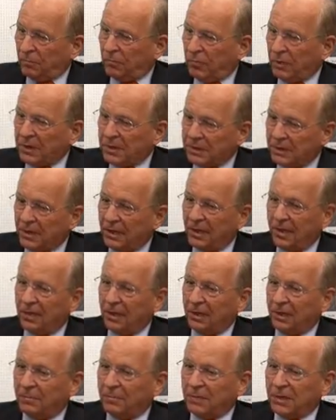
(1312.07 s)

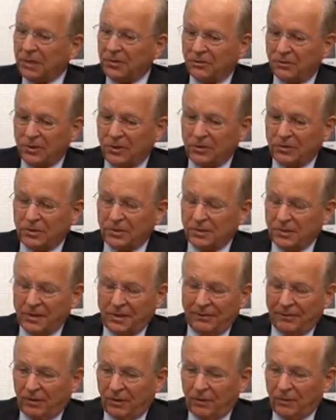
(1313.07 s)
preceding administrations
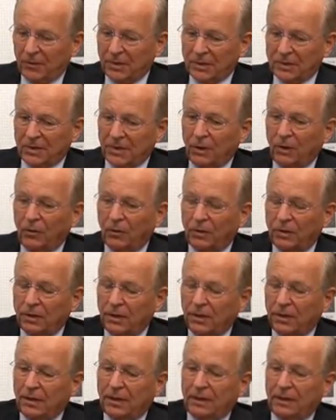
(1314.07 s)
have always known,